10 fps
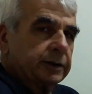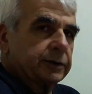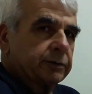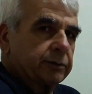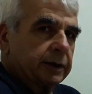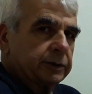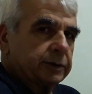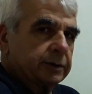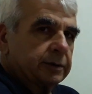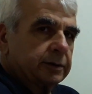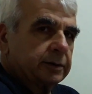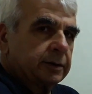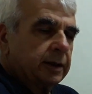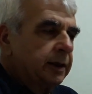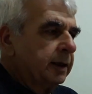this direction
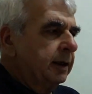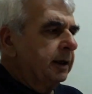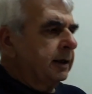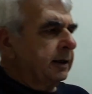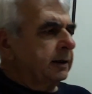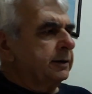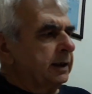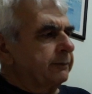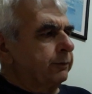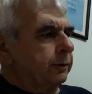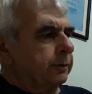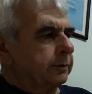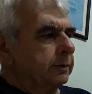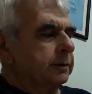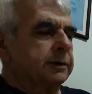therefore
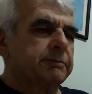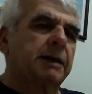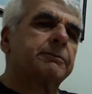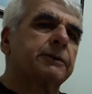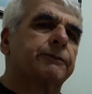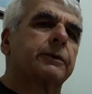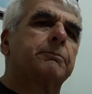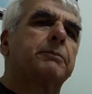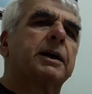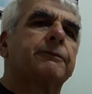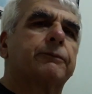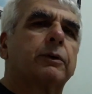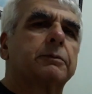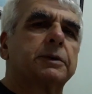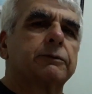remember from my
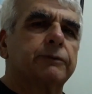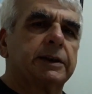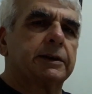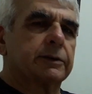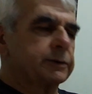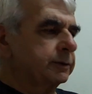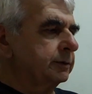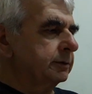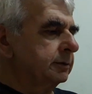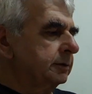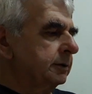former videos